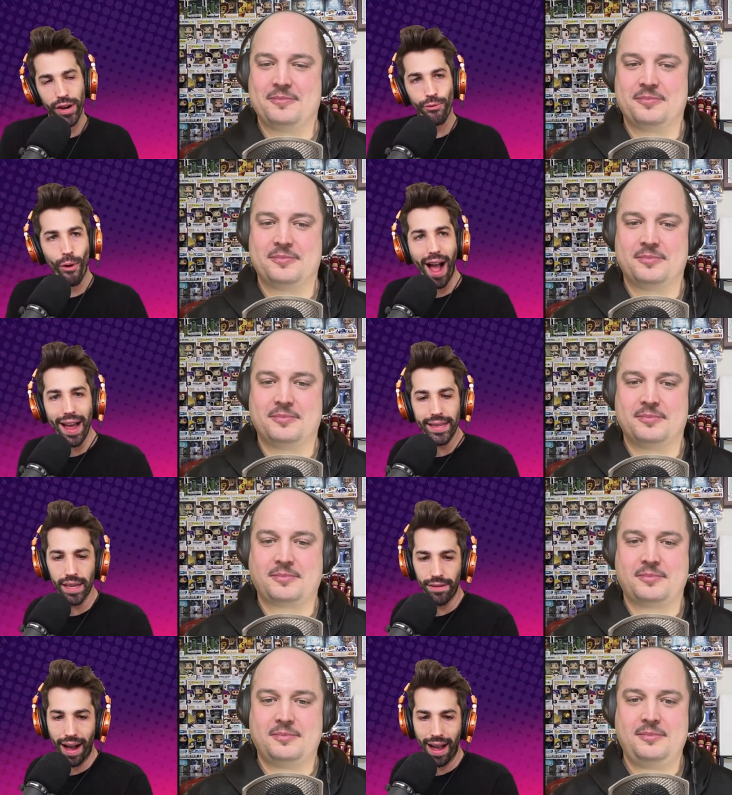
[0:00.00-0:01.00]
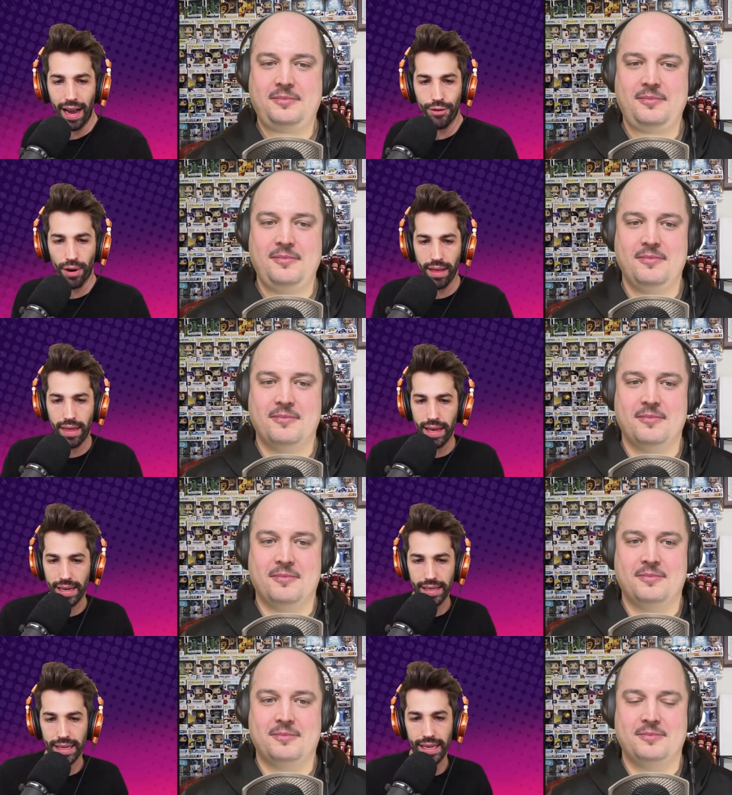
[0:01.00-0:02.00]
Speaker 1: Rise of Hydra.
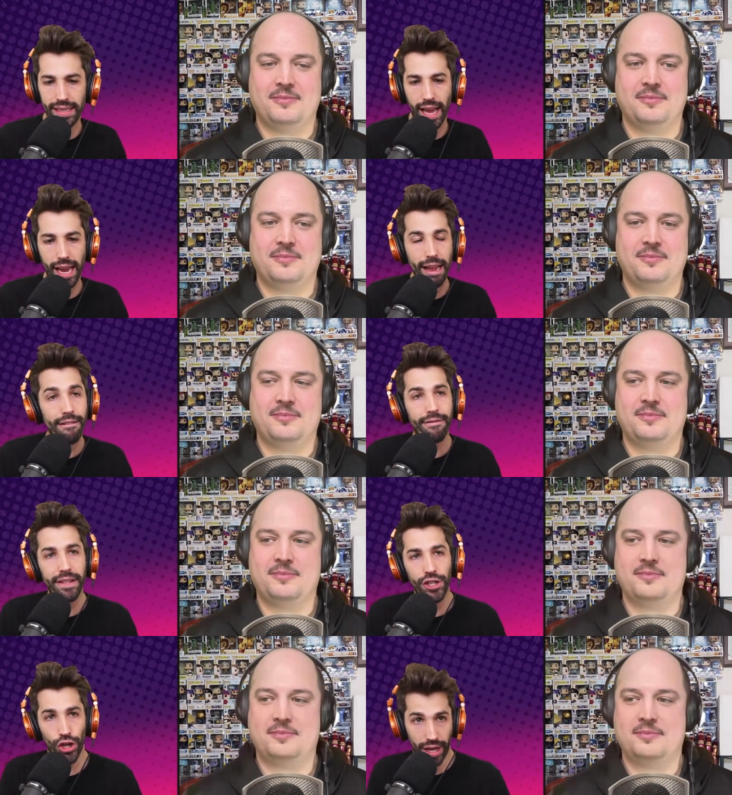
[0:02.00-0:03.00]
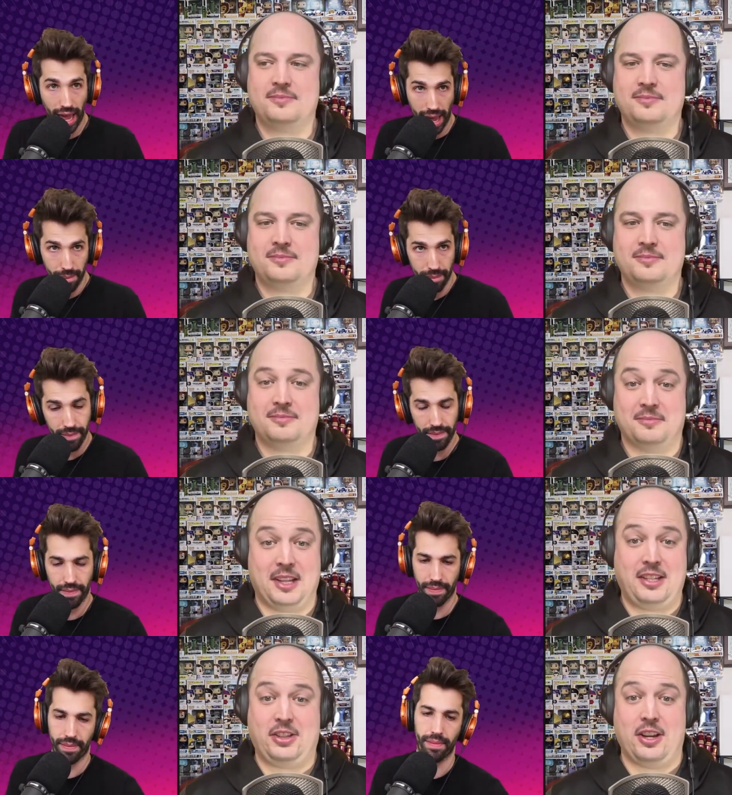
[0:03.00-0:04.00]
This is a Vidya game.
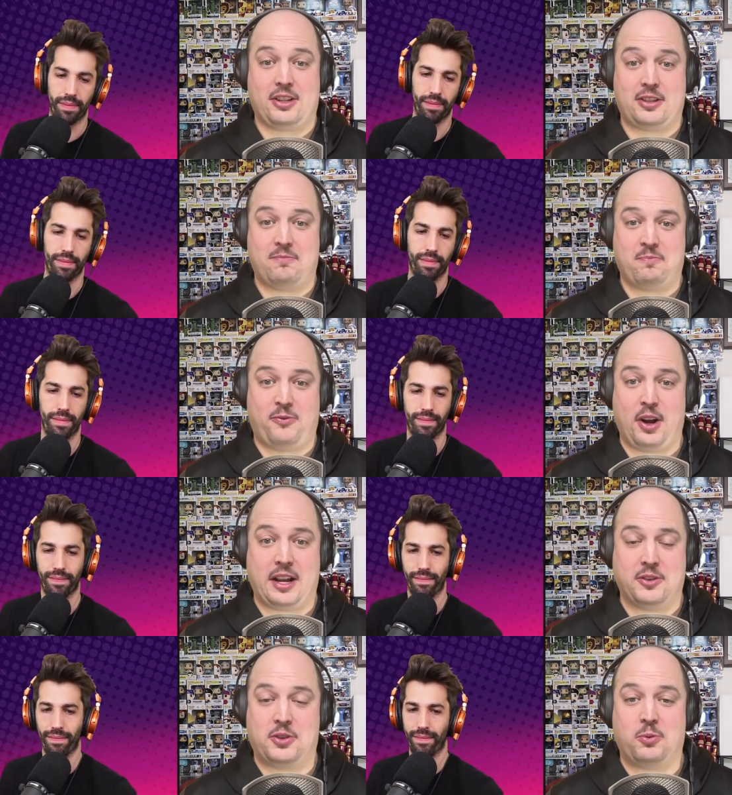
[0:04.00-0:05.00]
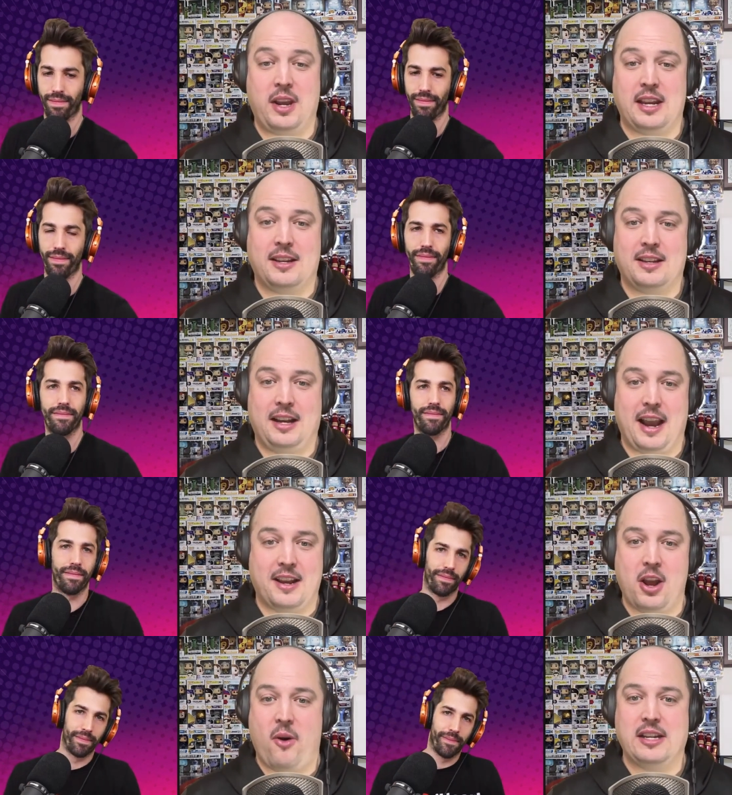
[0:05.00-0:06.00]
This looks fucking sweet. I
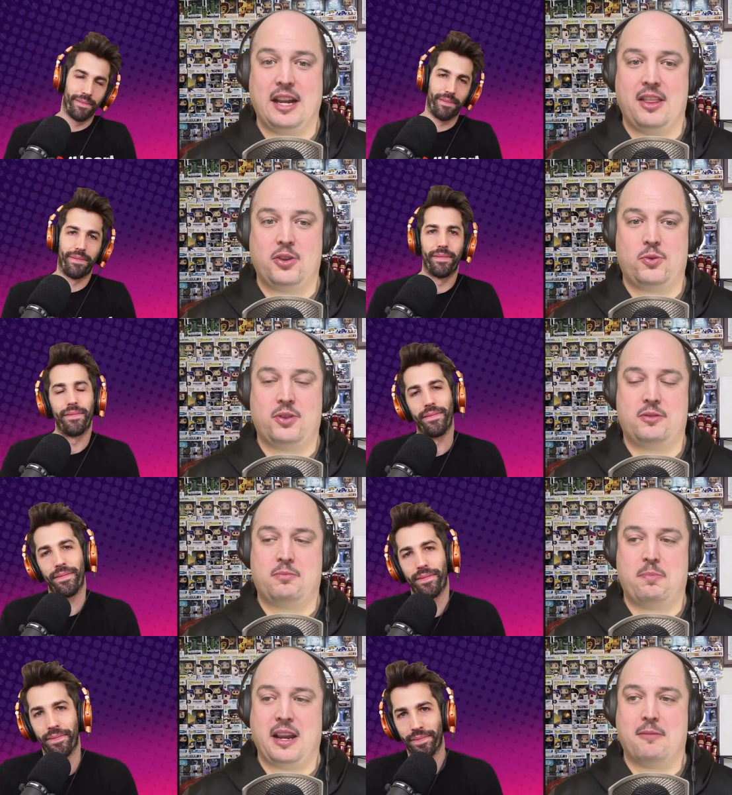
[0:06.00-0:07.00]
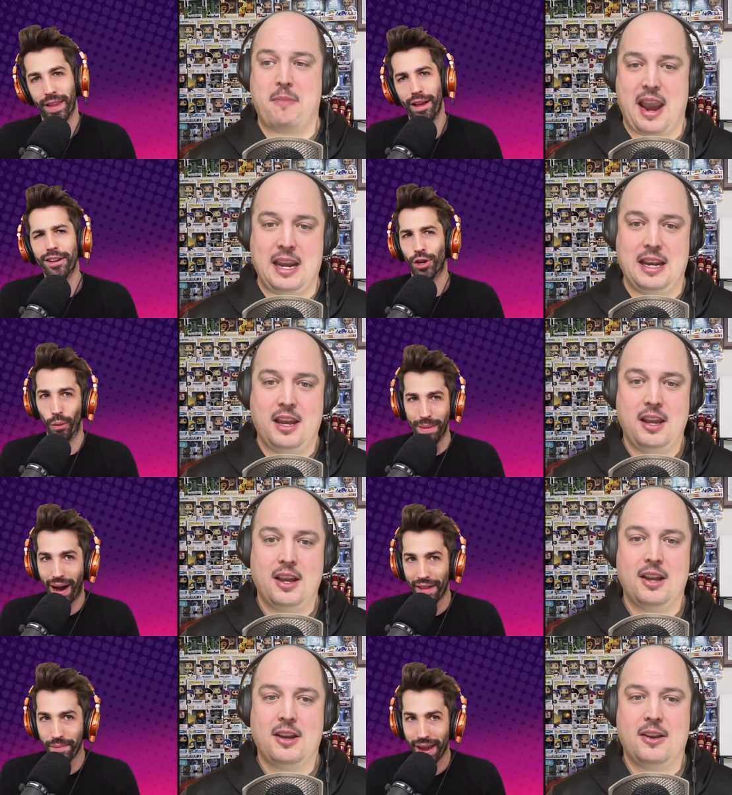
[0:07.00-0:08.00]
Speaker 2: had no idea this was being made. Did
Speaker 1: we
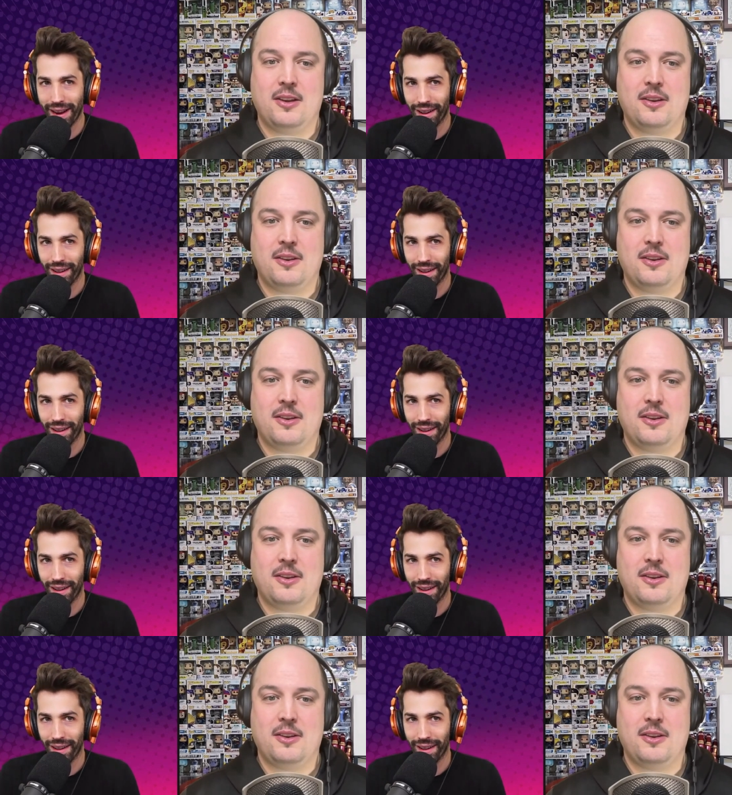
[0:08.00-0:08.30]
buy the beta?